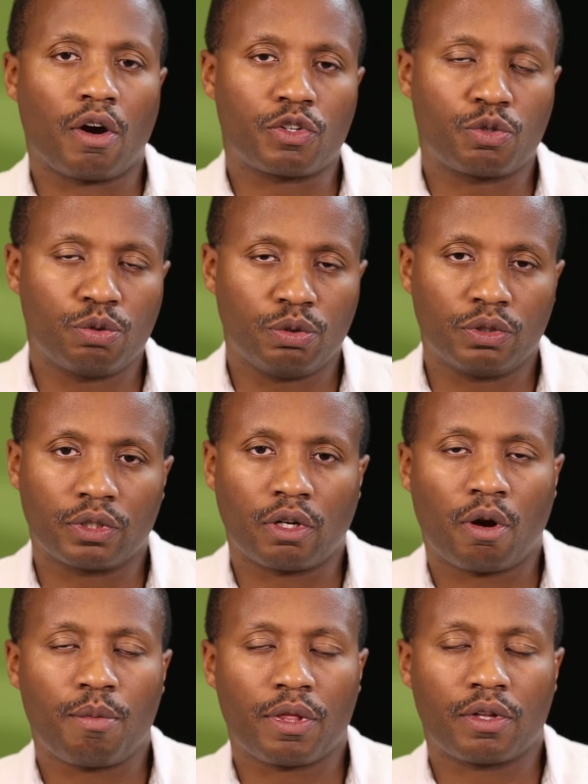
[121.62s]
Our tools
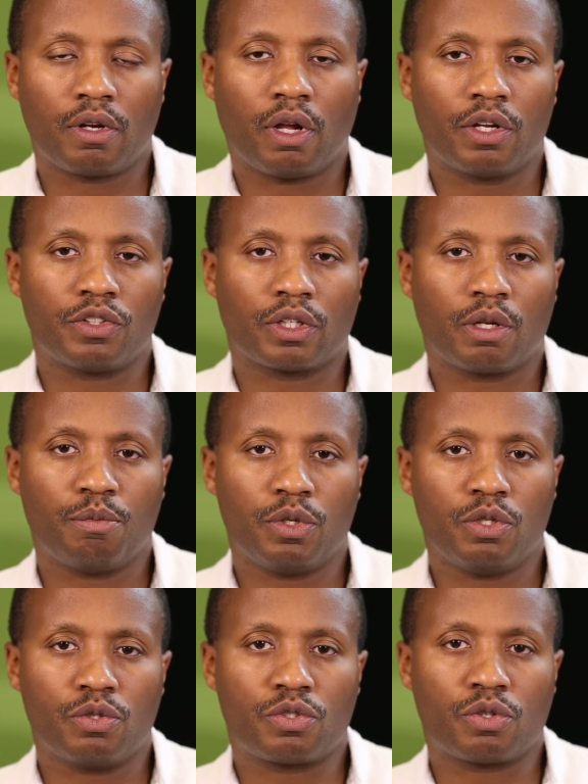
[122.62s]
and our methodology can
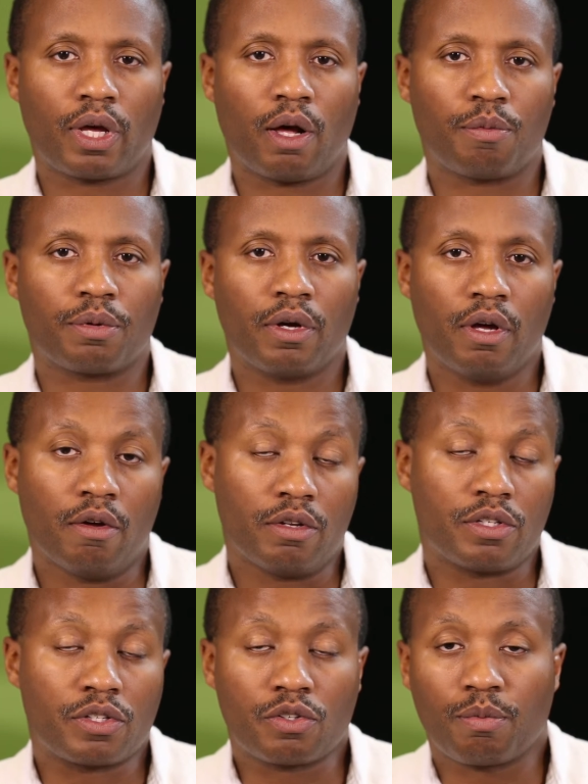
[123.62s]
be used to help
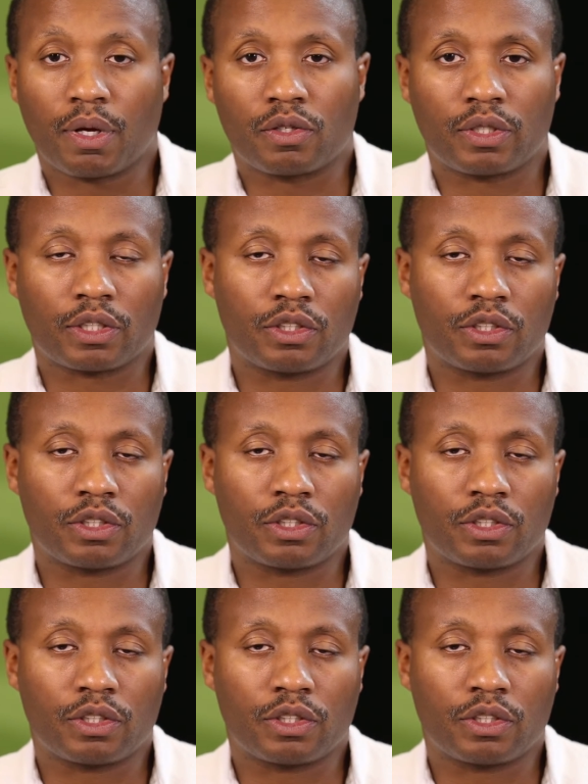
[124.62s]
decision makers